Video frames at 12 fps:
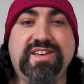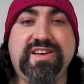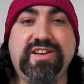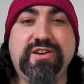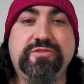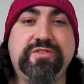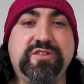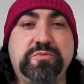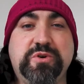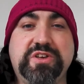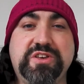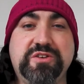Hello
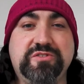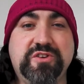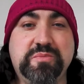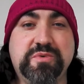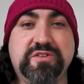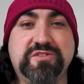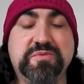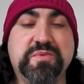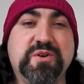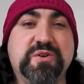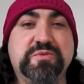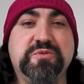Facebook and YouTubers, and
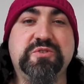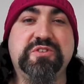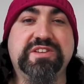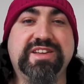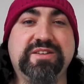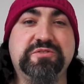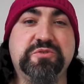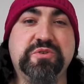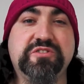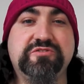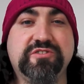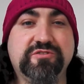welcome to another Down to
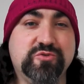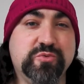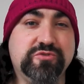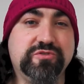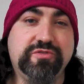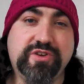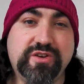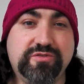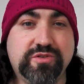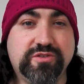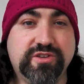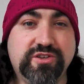Earth Transformers review
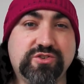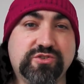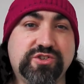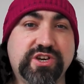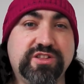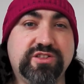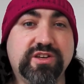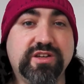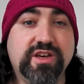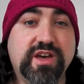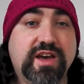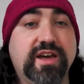from Six Shot Changer.
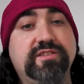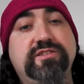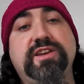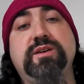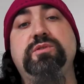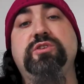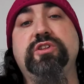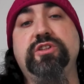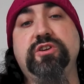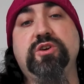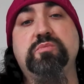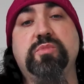And today we're looking at
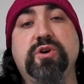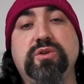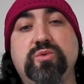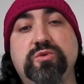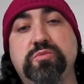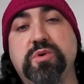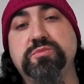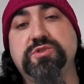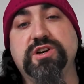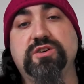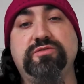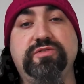the Combinables
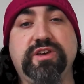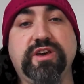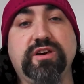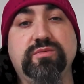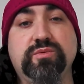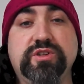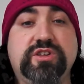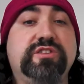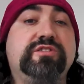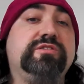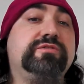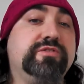Bombshell figure, which
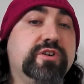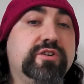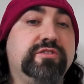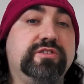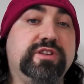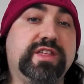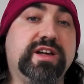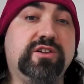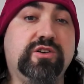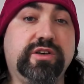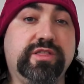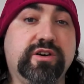is the first in that
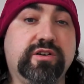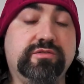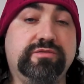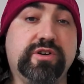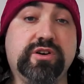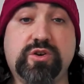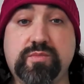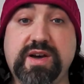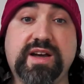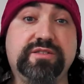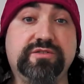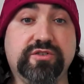line that I've got my
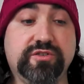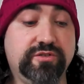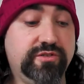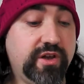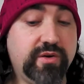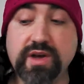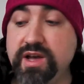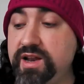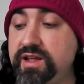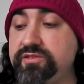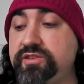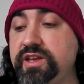hands on. So
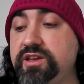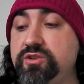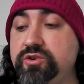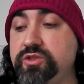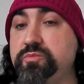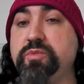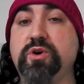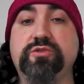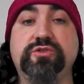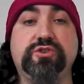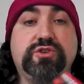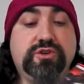let's take a look at the
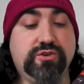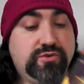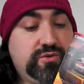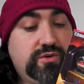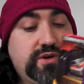box as usual.